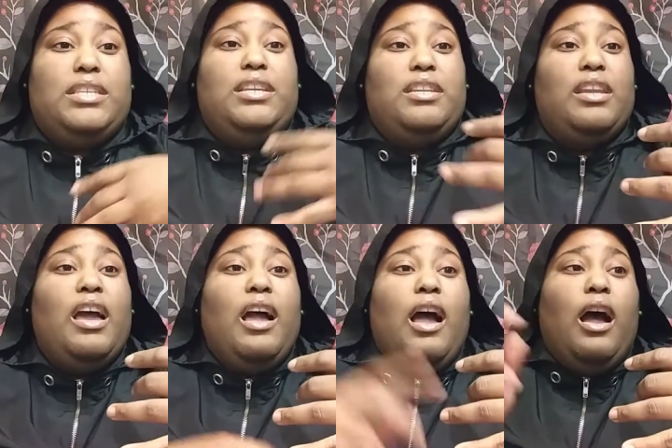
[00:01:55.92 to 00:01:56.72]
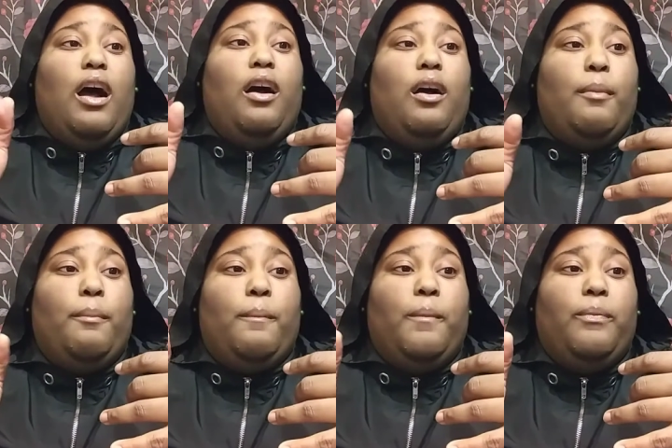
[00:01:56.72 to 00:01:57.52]
and
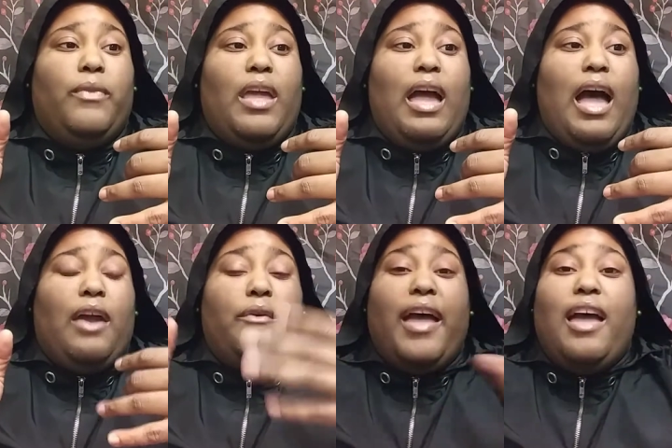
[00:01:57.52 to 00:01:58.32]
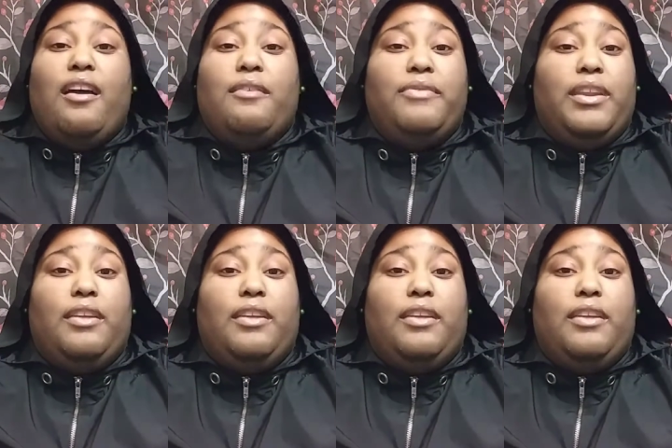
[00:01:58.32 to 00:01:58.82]
um i don't have any